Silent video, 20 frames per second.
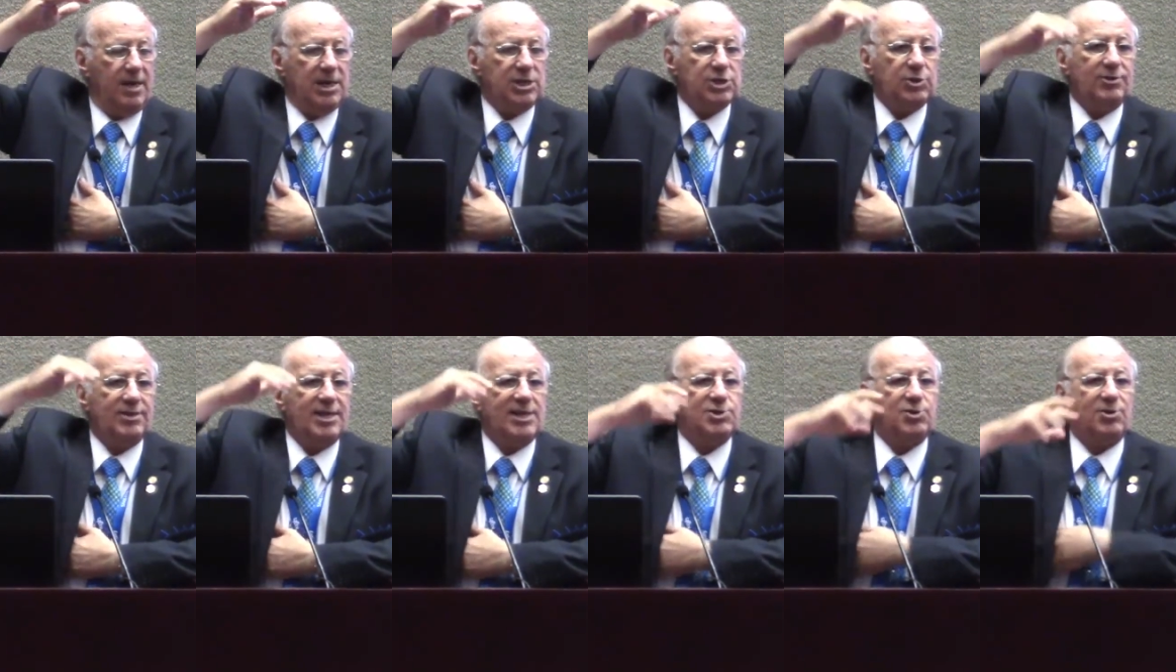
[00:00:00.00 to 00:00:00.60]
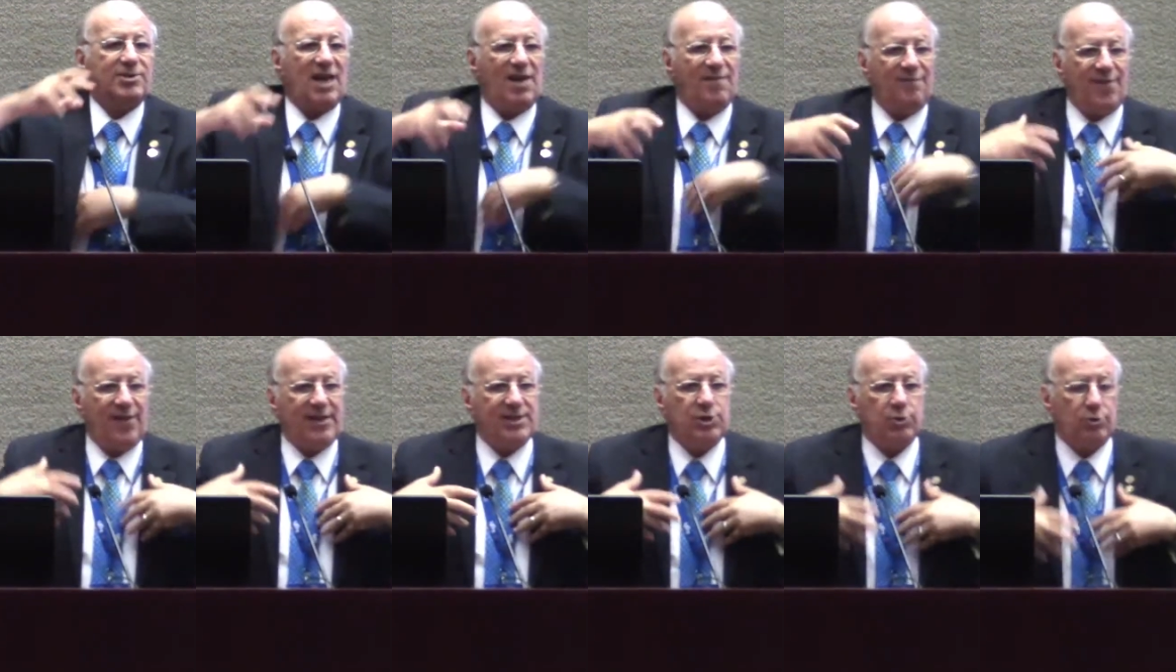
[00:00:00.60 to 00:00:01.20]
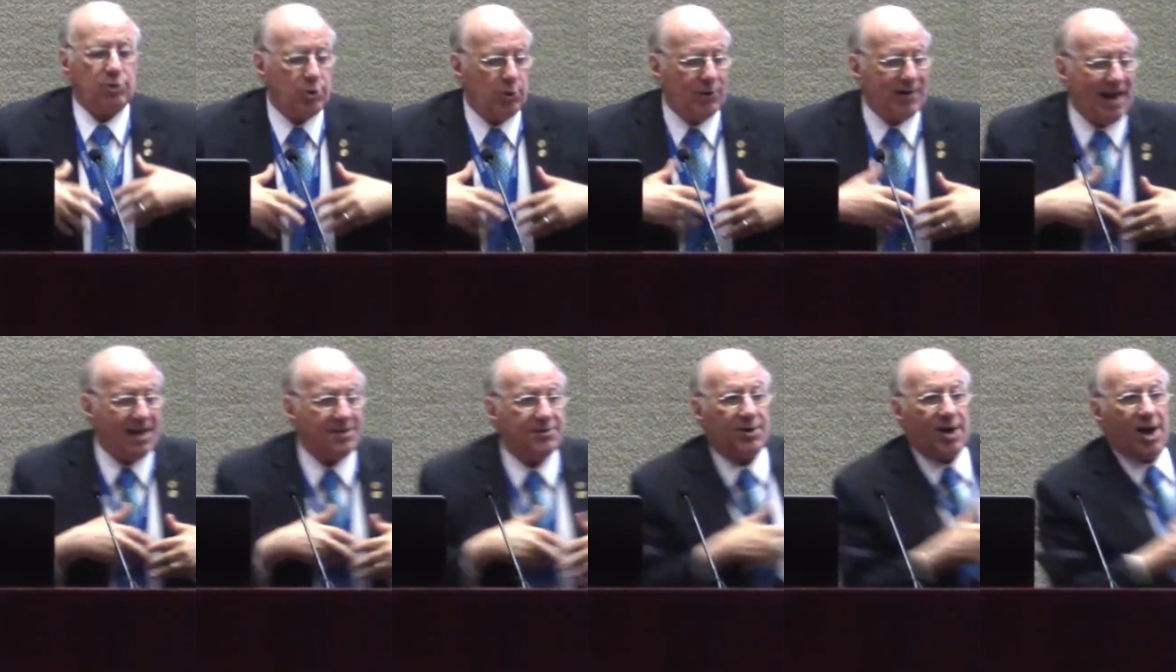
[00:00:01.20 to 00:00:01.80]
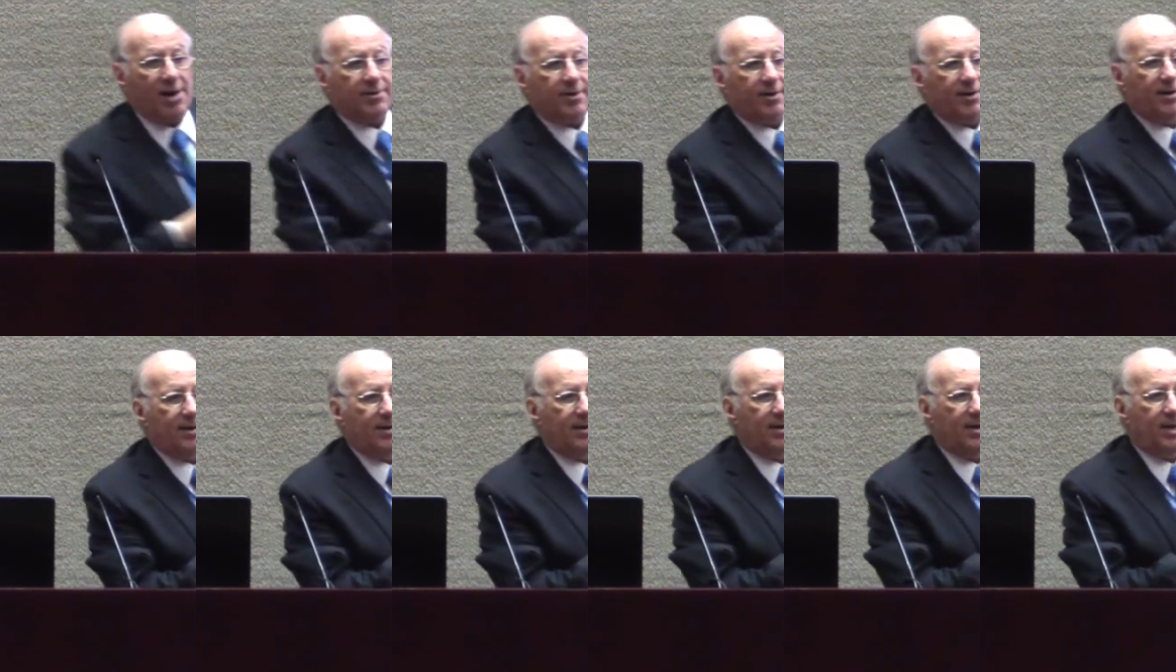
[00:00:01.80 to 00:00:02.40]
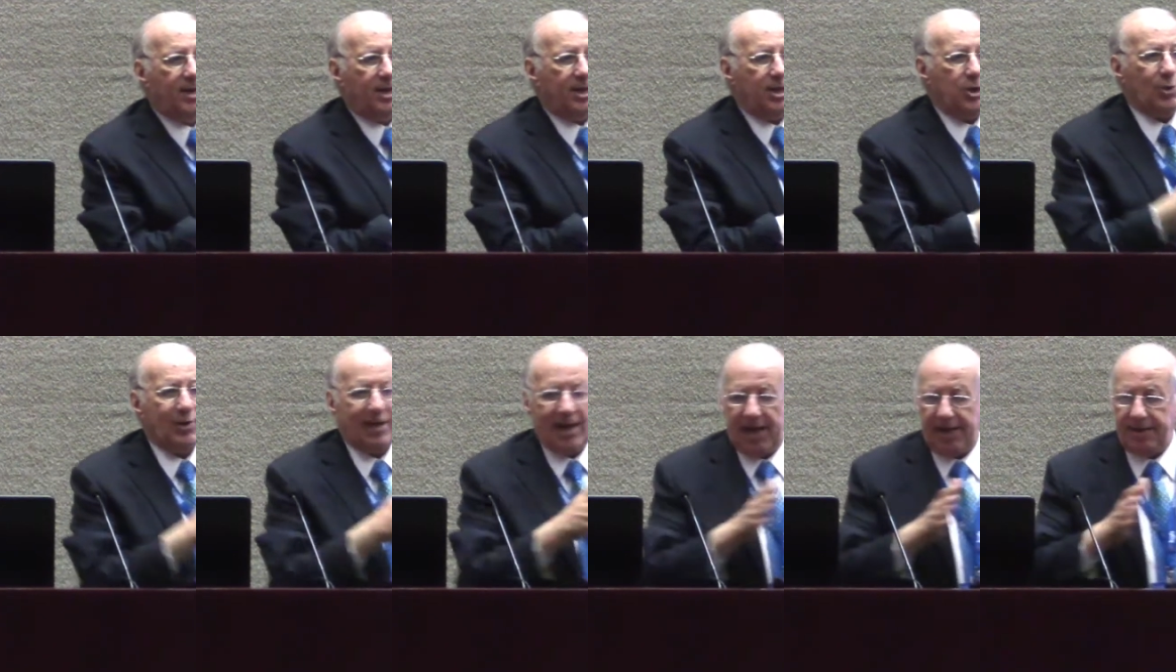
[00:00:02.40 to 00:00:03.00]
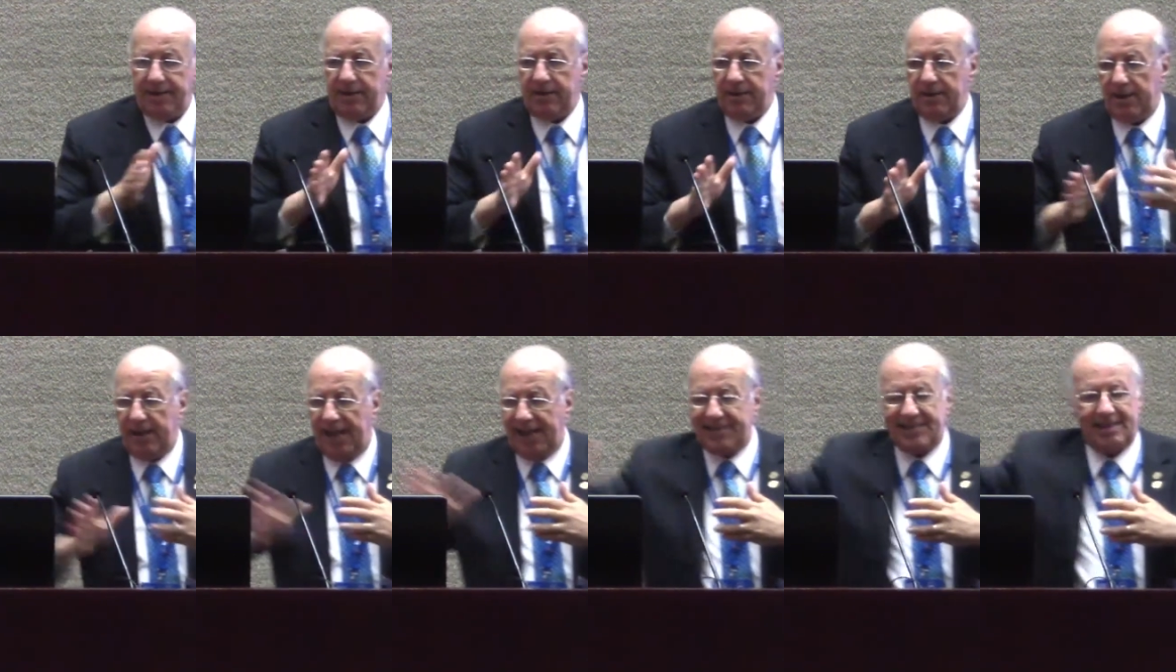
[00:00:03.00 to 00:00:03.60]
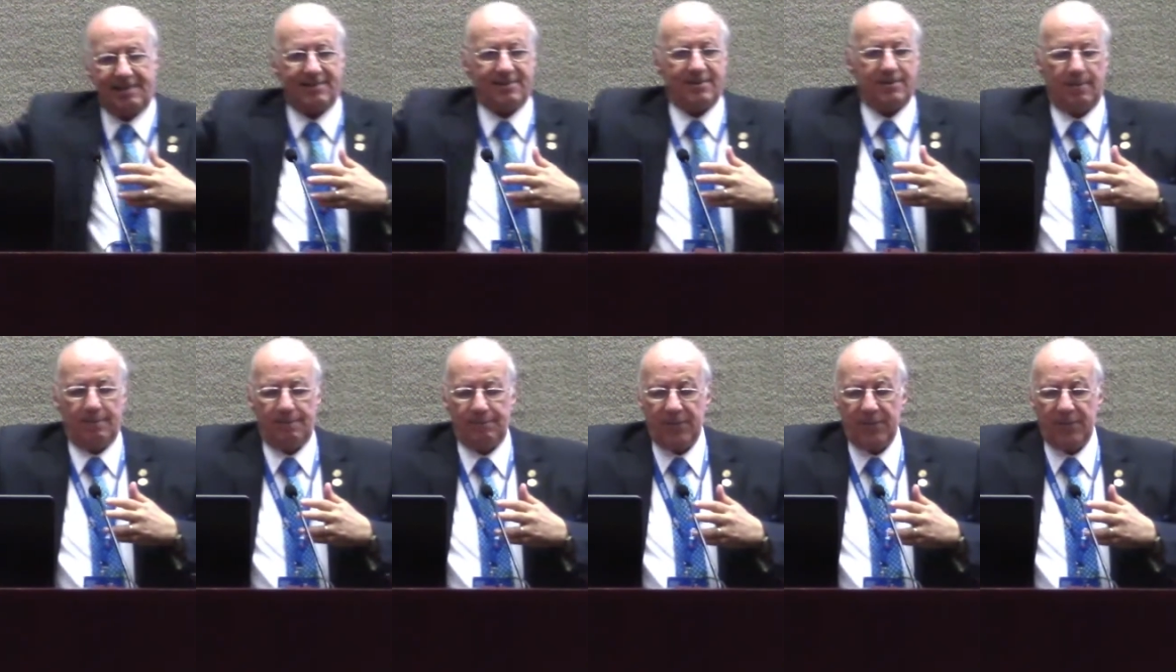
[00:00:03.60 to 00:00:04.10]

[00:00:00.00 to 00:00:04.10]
So it does not affect you. You can run, you can exit.